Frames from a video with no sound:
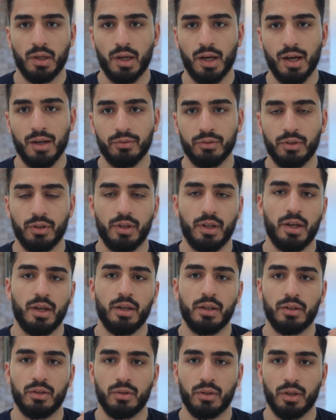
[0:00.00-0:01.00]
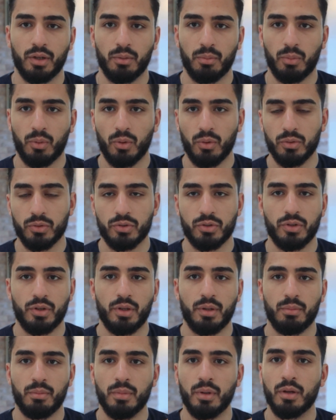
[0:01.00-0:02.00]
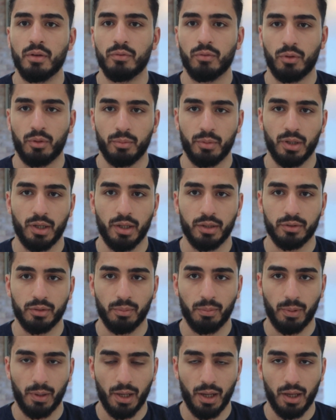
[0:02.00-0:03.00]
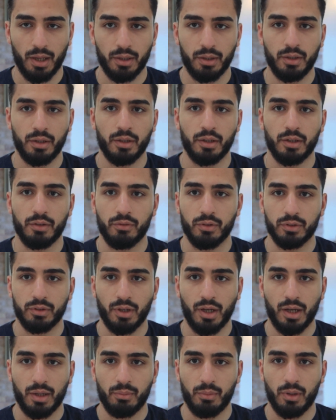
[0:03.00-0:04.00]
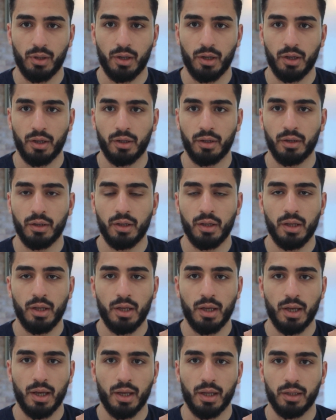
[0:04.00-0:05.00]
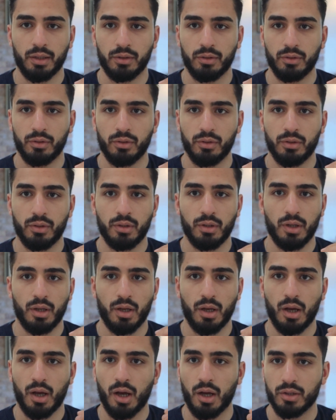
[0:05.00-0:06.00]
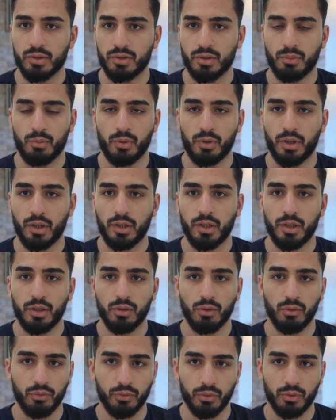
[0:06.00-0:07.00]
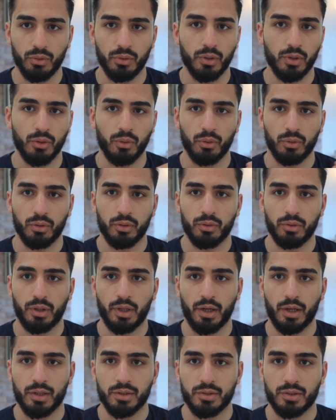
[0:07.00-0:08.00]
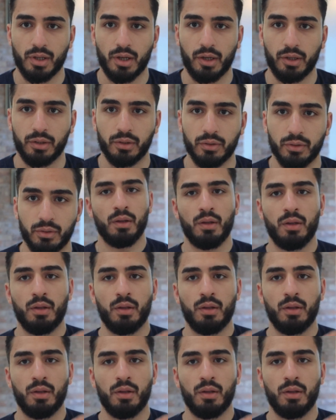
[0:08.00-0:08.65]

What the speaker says: After that, you can approach them, formulate a plan, give a timeline, and ask them what they need of you in order to get it signed.